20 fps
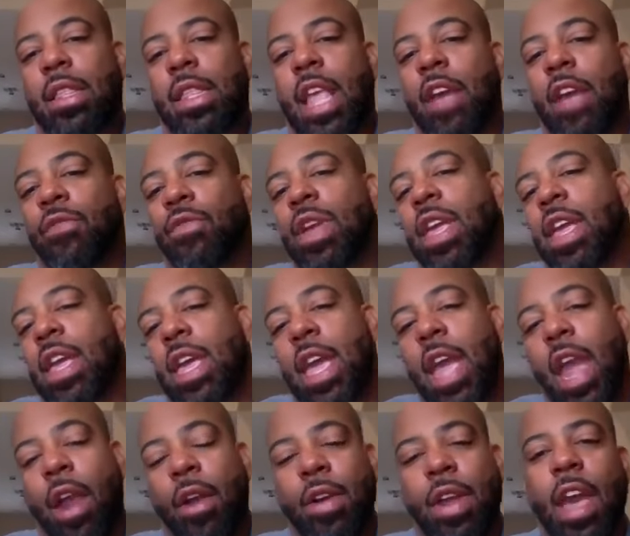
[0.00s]
that we can
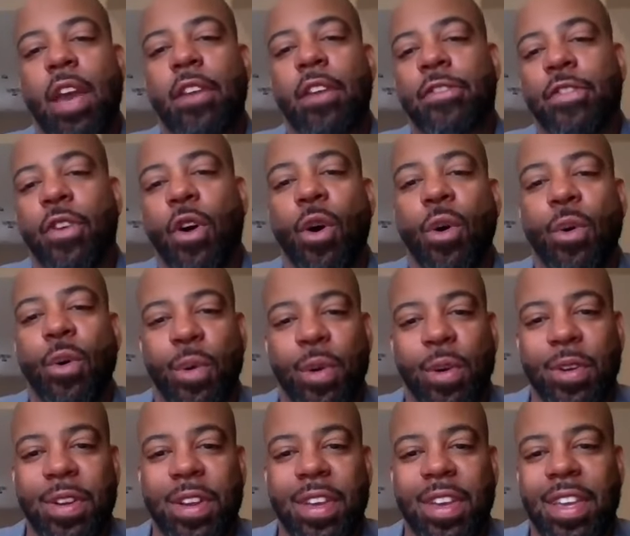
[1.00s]
carry that
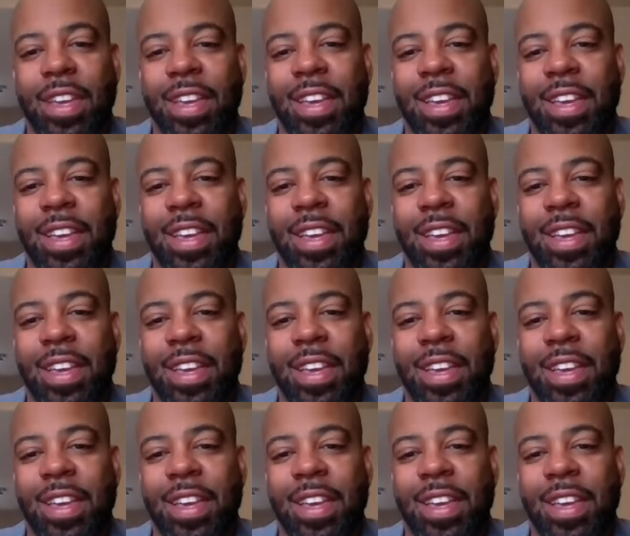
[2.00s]
forward.